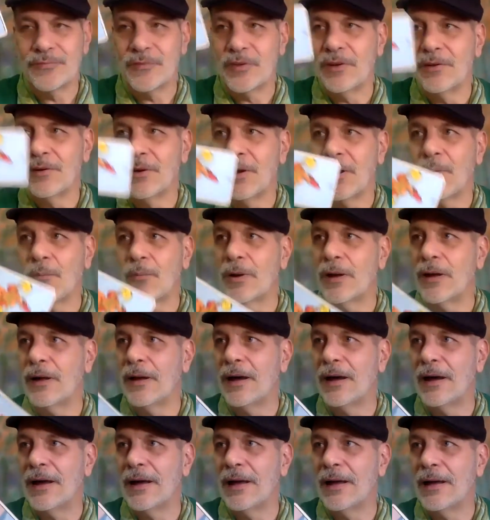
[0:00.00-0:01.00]
you know,
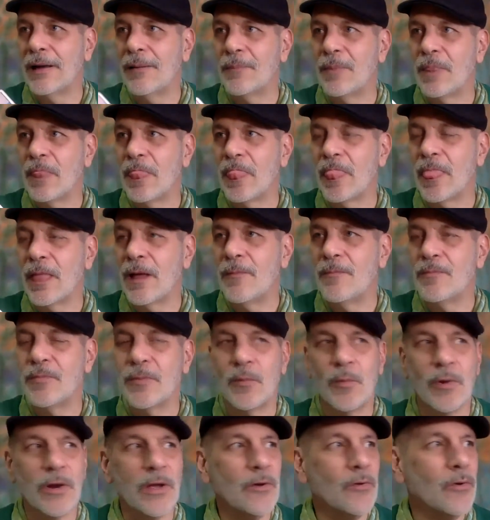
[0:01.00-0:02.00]

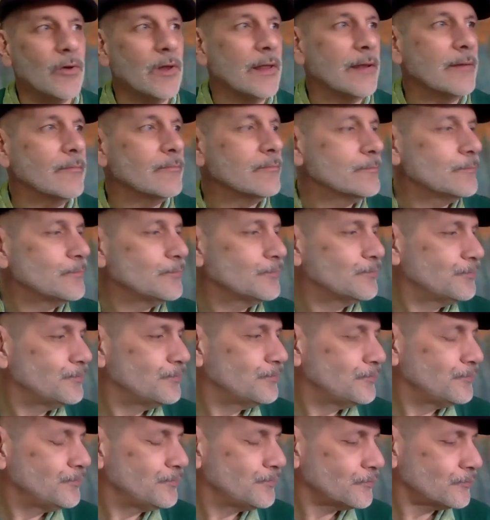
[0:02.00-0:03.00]
what do you call it?
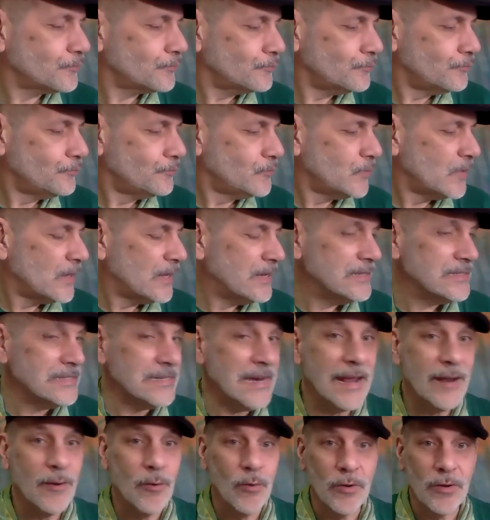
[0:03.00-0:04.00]

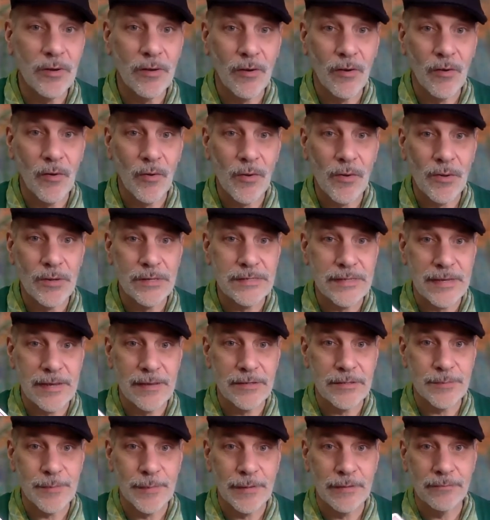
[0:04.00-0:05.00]
Snake oil
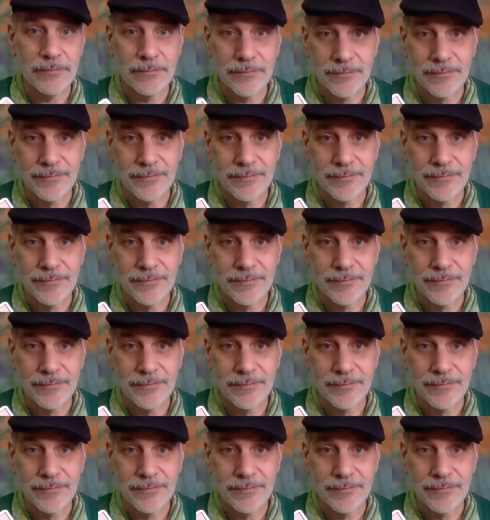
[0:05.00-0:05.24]
salesman.